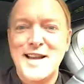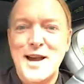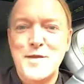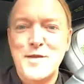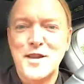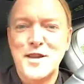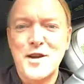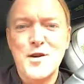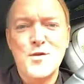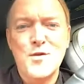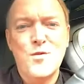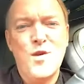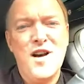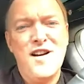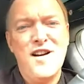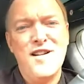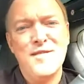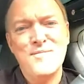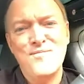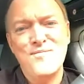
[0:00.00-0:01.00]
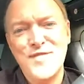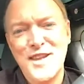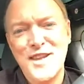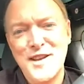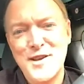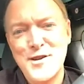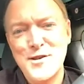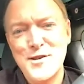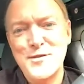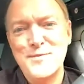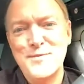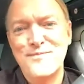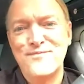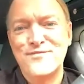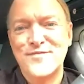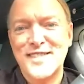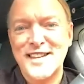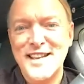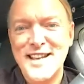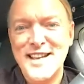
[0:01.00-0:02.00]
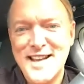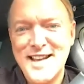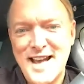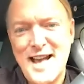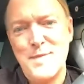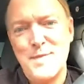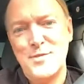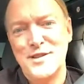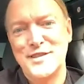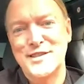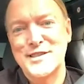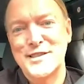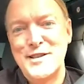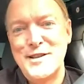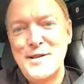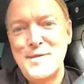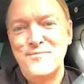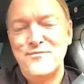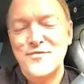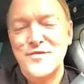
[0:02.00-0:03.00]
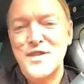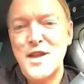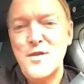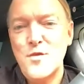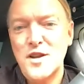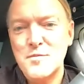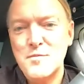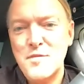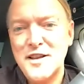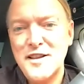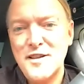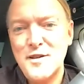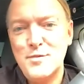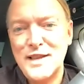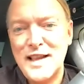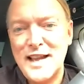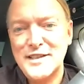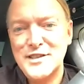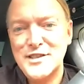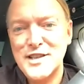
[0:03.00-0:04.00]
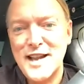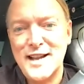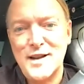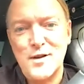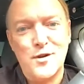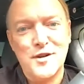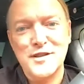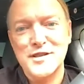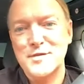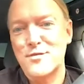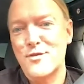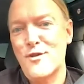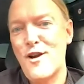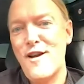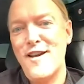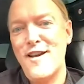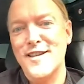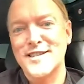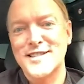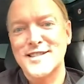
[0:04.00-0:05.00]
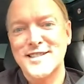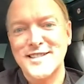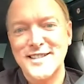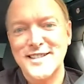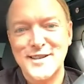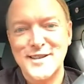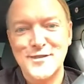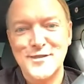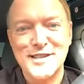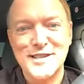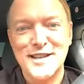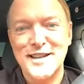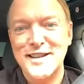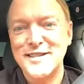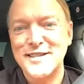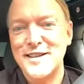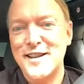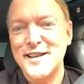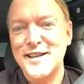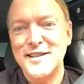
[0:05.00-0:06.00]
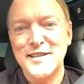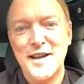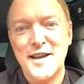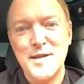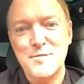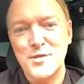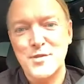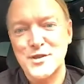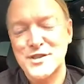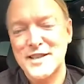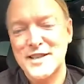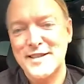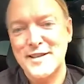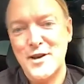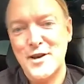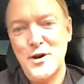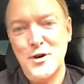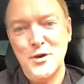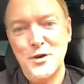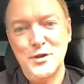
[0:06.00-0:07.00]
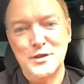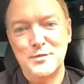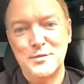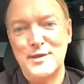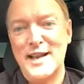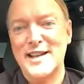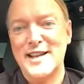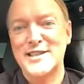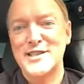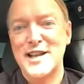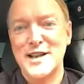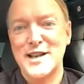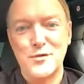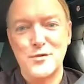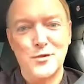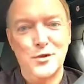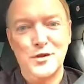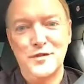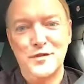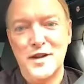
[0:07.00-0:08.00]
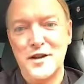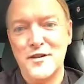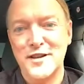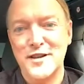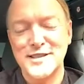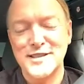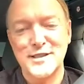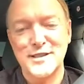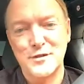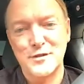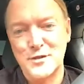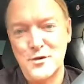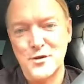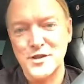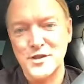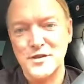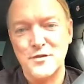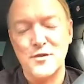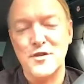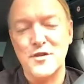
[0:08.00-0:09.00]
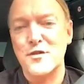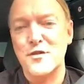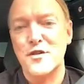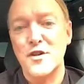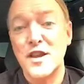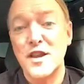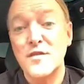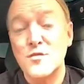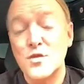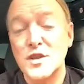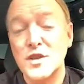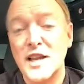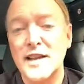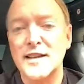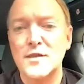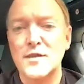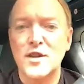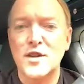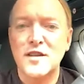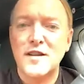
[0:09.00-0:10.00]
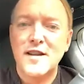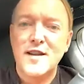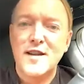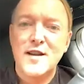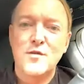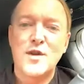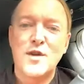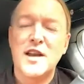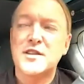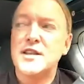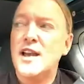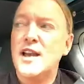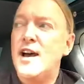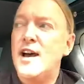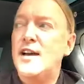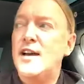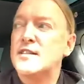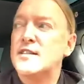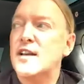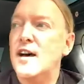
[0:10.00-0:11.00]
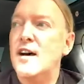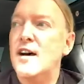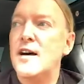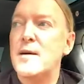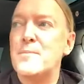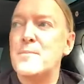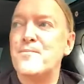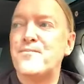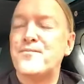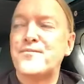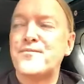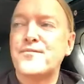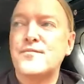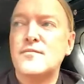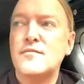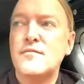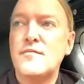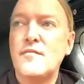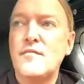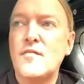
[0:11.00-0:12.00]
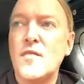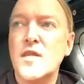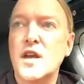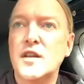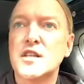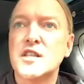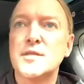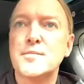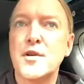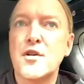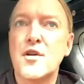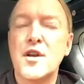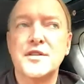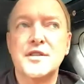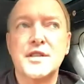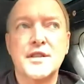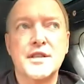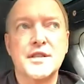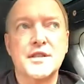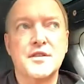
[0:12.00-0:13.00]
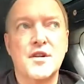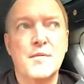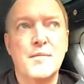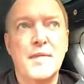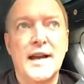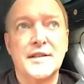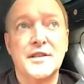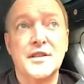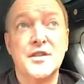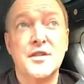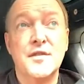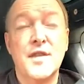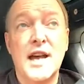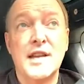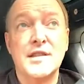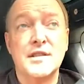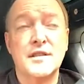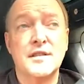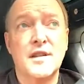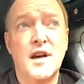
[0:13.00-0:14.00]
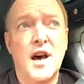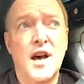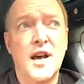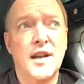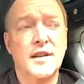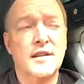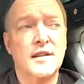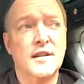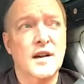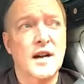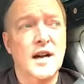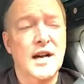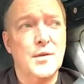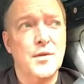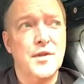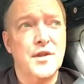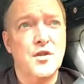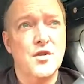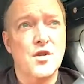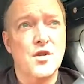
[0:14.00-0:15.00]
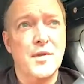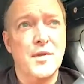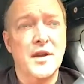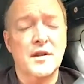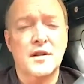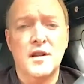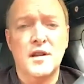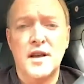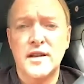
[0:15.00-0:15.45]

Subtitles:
And we go, well, it happens. They won money on blackjack. What a surprise. It's a 99% hold blackjack rule variant. So, of course, or even roulette. And we actually had an experience, and this is going back to 2009, with a European